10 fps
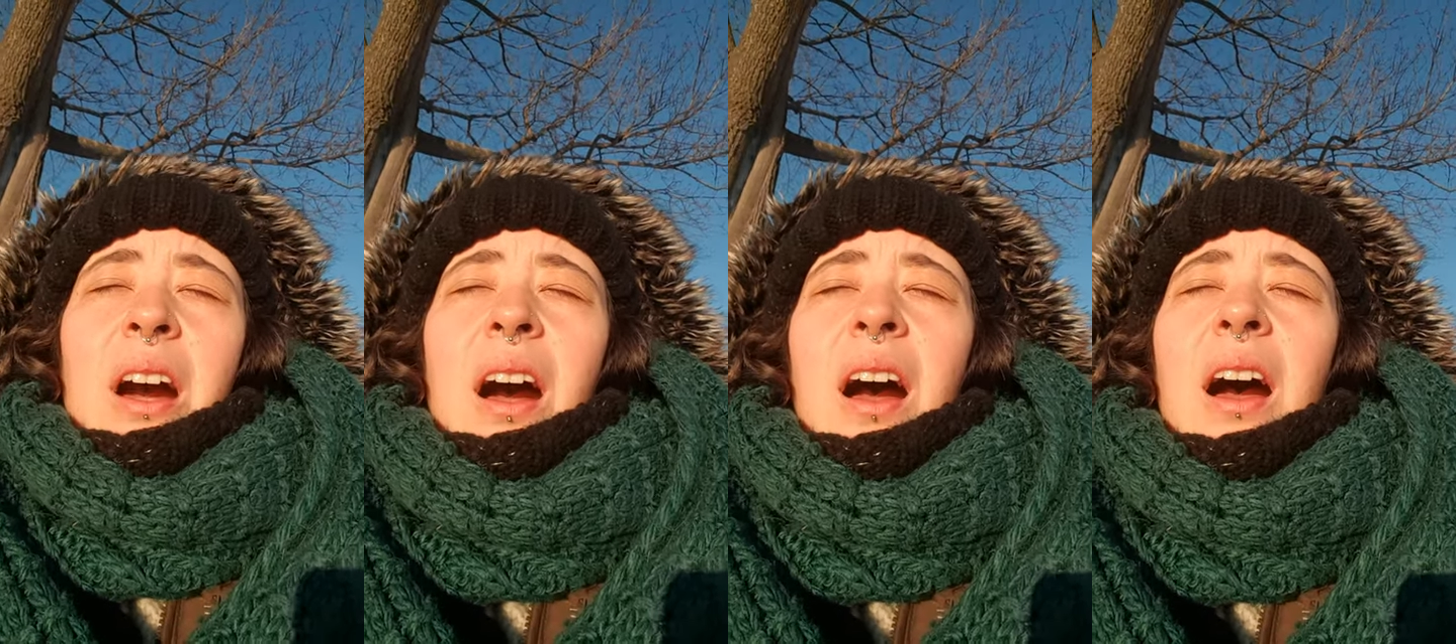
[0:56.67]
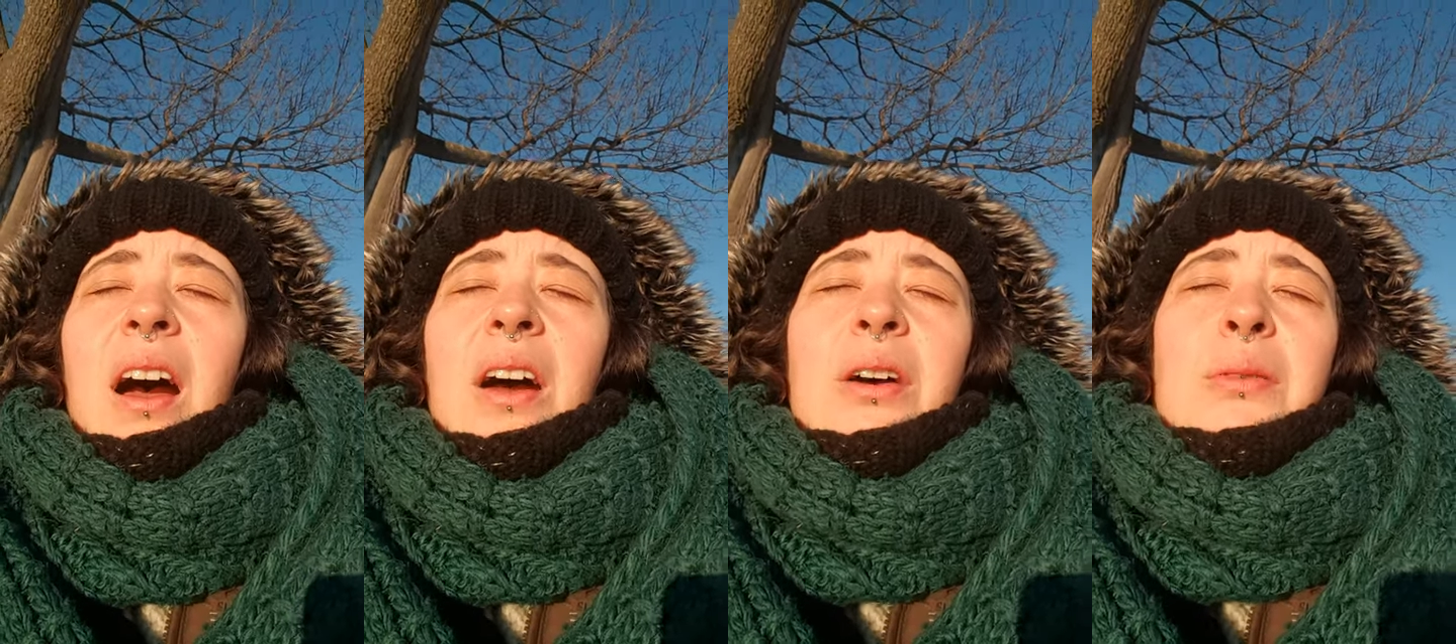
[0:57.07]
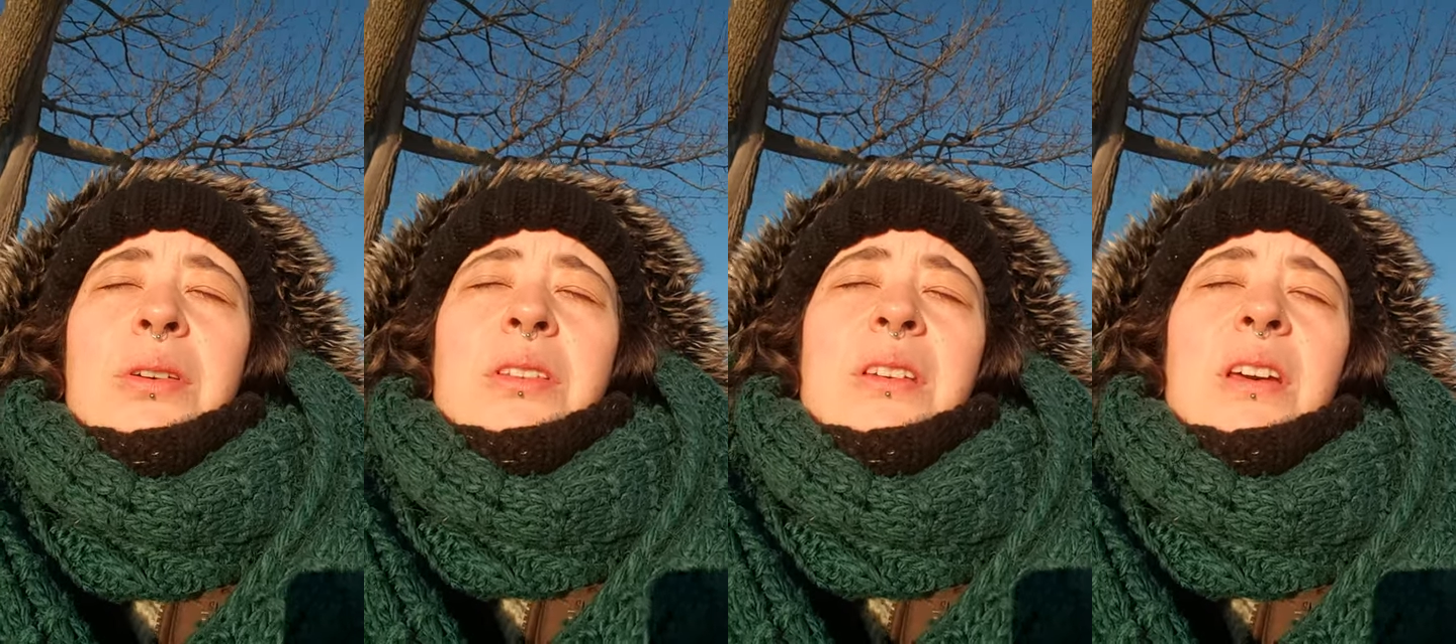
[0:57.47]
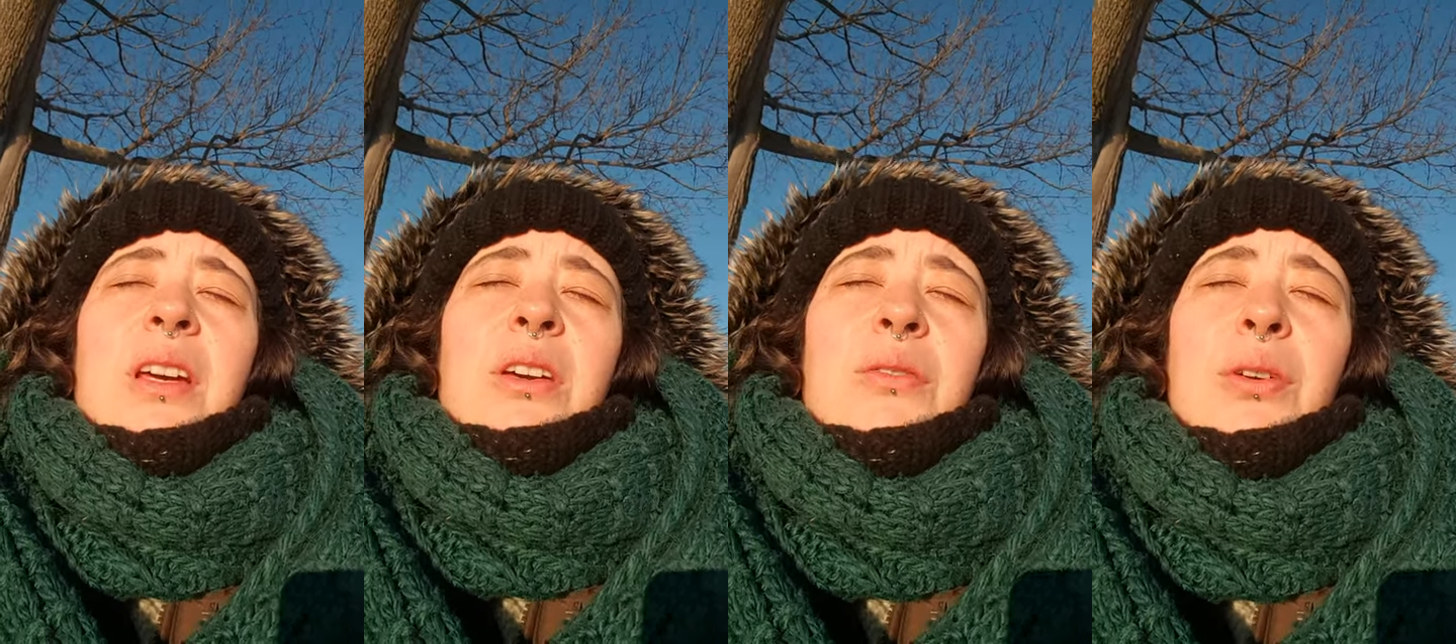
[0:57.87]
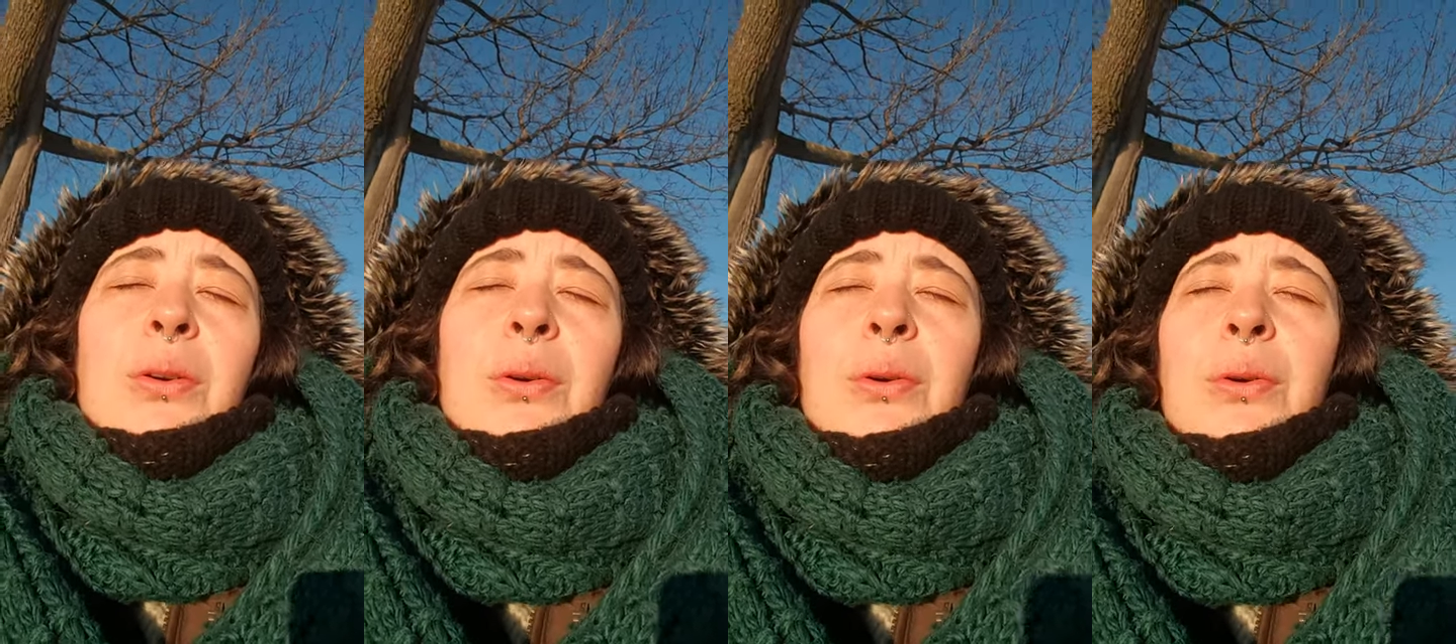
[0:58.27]
I receive
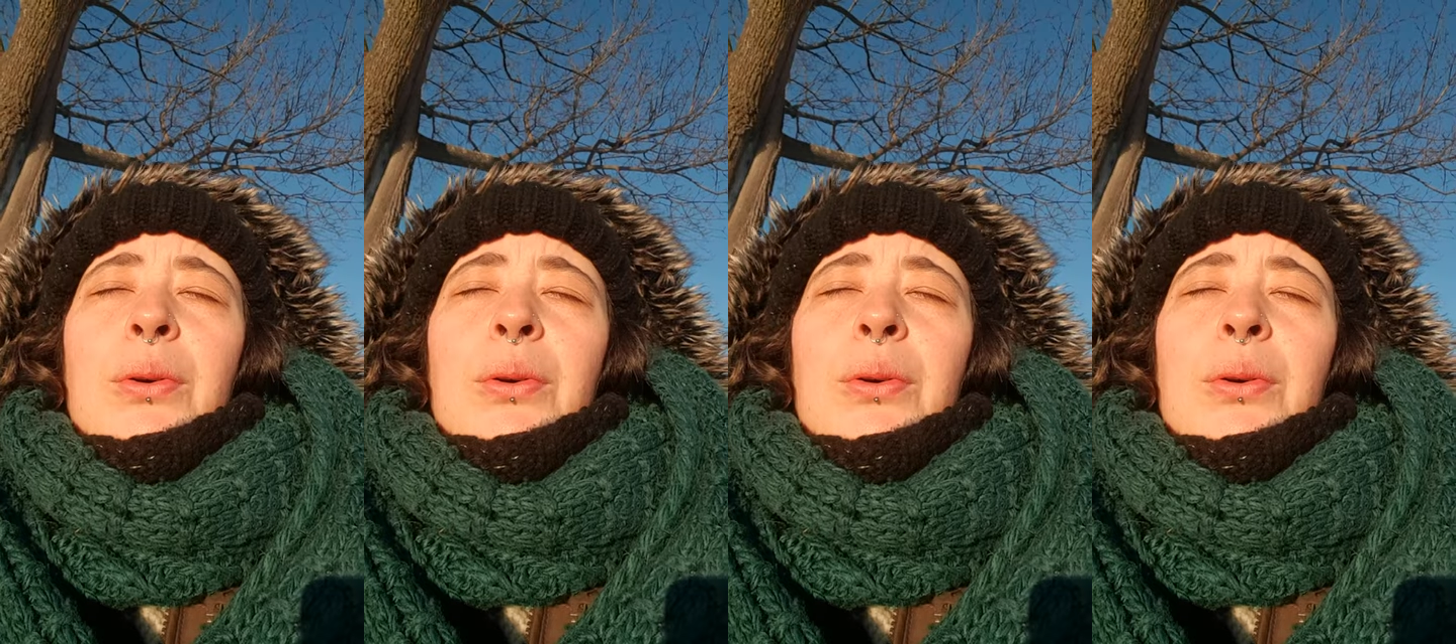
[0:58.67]
you